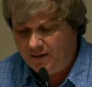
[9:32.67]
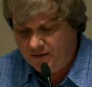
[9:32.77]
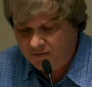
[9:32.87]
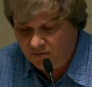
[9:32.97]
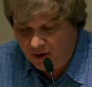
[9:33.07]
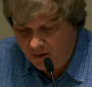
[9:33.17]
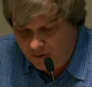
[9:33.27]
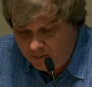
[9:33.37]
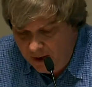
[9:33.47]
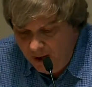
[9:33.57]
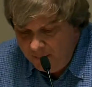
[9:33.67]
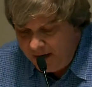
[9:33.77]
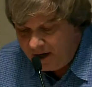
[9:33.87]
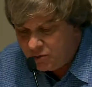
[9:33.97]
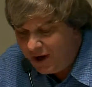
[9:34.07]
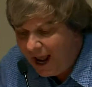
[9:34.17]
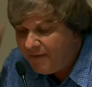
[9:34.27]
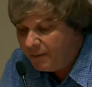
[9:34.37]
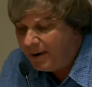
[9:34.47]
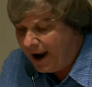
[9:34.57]
This was our hope. Because we
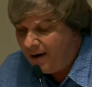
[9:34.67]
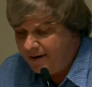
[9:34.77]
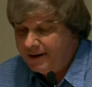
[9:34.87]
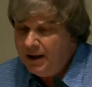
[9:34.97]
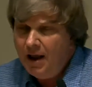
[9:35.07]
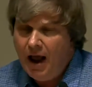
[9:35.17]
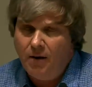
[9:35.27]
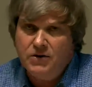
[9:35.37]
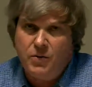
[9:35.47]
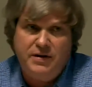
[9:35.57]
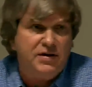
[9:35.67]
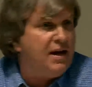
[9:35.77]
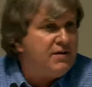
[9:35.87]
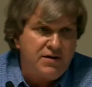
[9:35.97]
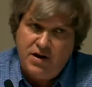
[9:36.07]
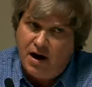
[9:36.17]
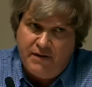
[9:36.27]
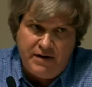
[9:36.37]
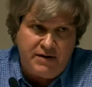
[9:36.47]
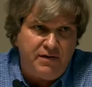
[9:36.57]
have a power. I was with Cesar
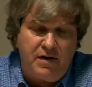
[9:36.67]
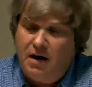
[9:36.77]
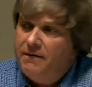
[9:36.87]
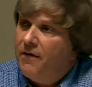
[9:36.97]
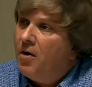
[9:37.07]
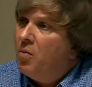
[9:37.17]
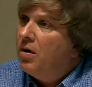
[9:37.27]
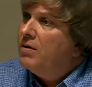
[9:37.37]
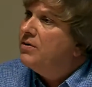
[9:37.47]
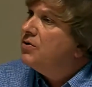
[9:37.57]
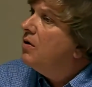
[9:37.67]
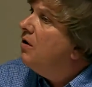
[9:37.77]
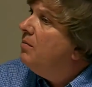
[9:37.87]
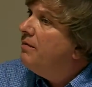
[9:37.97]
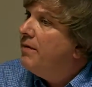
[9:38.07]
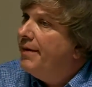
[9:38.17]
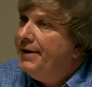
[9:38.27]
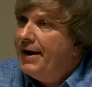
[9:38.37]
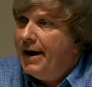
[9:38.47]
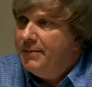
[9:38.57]
Chavez of the United Farm Workers shortly before he
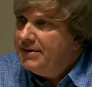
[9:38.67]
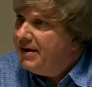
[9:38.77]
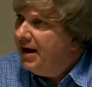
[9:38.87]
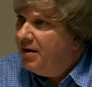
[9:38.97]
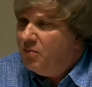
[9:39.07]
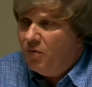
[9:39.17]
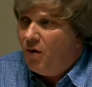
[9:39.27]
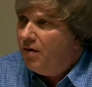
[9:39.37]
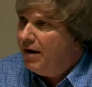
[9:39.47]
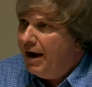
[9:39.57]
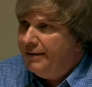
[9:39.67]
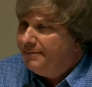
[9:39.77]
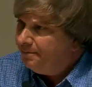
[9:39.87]
died. We stayed up all night.